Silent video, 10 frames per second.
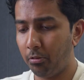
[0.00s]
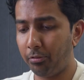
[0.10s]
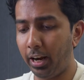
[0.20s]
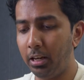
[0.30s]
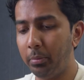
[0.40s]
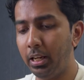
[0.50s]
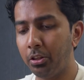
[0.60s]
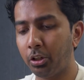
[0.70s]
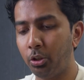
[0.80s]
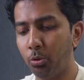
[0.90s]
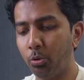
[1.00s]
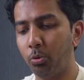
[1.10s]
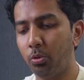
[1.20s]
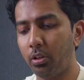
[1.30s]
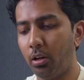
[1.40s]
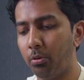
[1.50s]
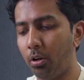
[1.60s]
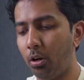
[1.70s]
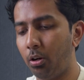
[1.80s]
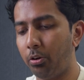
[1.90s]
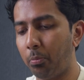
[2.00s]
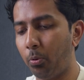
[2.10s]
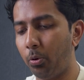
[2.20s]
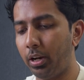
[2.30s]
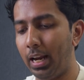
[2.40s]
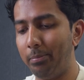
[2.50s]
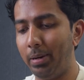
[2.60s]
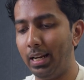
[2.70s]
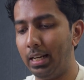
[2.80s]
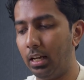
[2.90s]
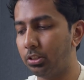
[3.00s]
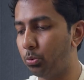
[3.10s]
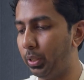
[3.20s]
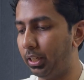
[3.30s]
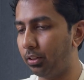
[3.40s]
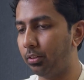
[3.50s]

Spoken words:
find me the Q2 Town Hall report I made last week.